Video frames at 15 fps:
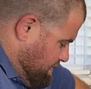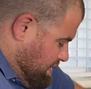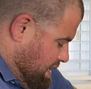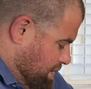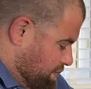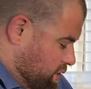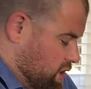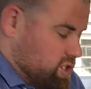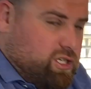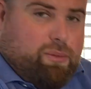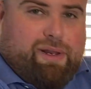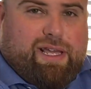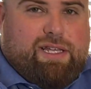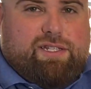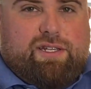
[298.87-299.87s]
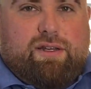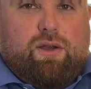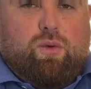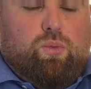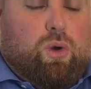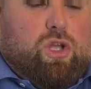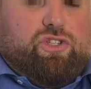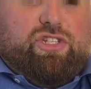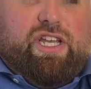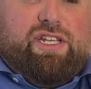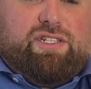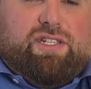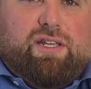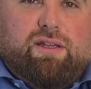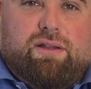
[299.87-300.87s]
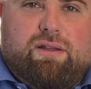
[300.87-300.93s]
And we've got some of these Wotsits.